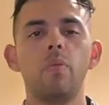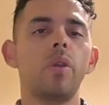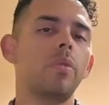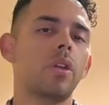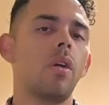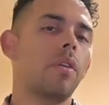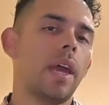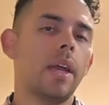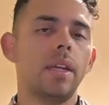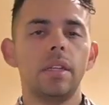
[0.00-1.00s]
we would go
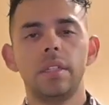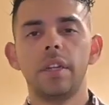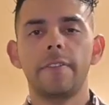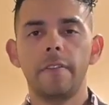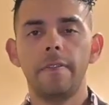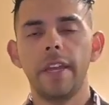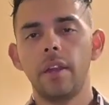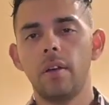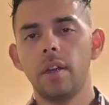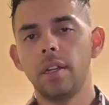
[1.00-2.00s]
that in a different
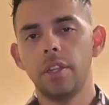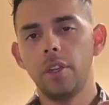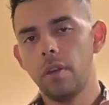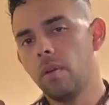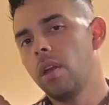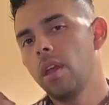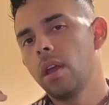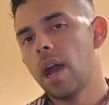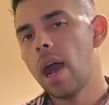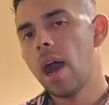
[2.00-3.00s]
video on, you know,
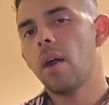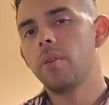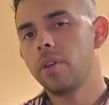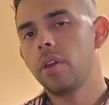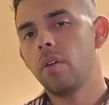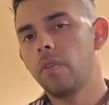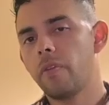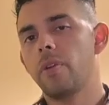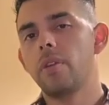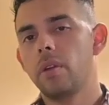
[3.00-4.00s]
how to go
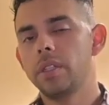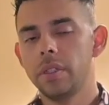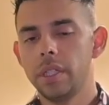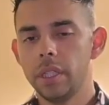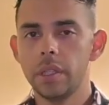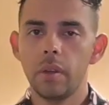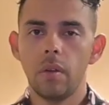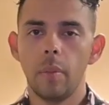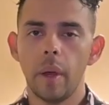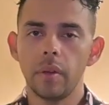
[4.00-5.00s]
further into detail
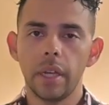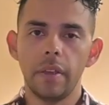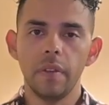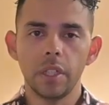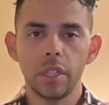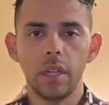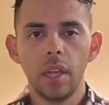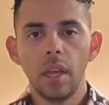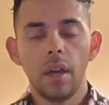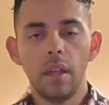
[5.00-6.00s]
about night vision.
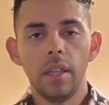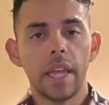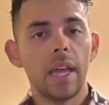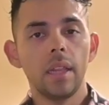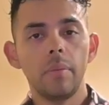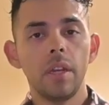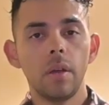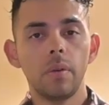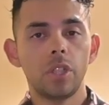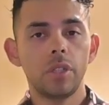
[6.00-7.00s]
Other than that, let me
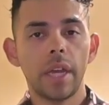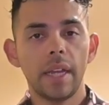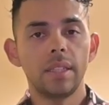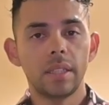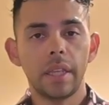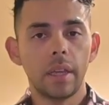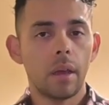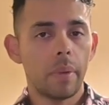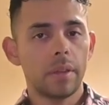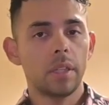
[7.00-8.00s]
know what you guys think
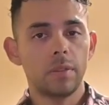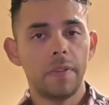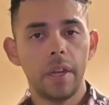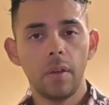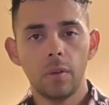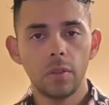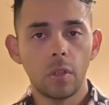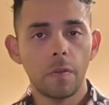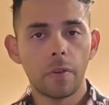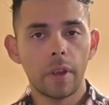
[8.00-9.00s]
about this video.
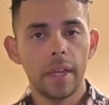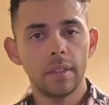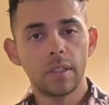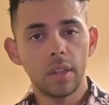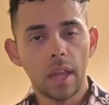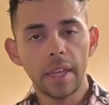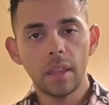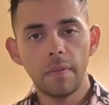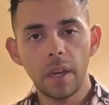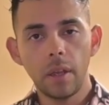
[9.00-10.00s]
Don't forget to like
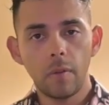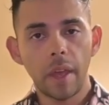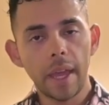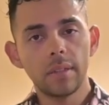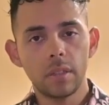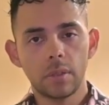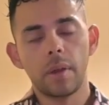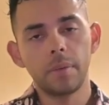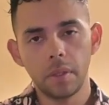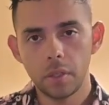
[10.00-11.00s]
the video and
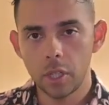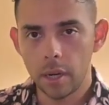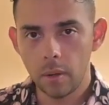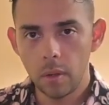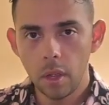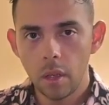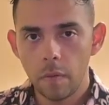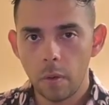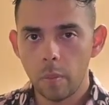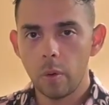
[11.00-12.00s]
subscribe to the channel
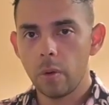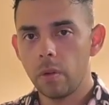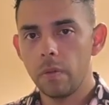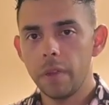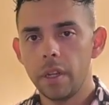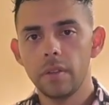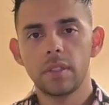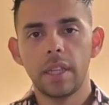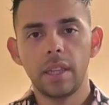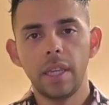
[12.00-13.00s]
for more videos
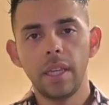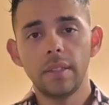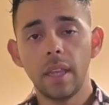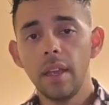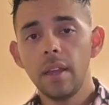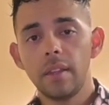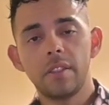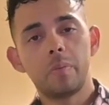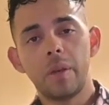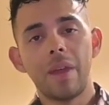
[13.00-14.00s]
like these. This
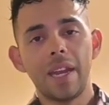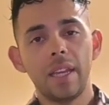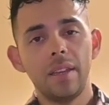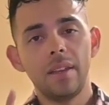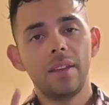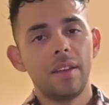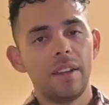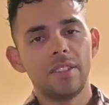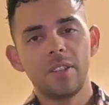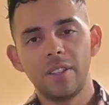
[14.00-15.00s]
has been Manny,
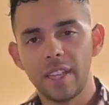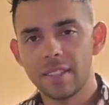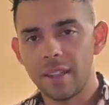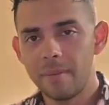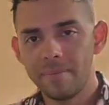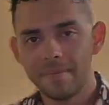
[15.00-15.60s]
and until next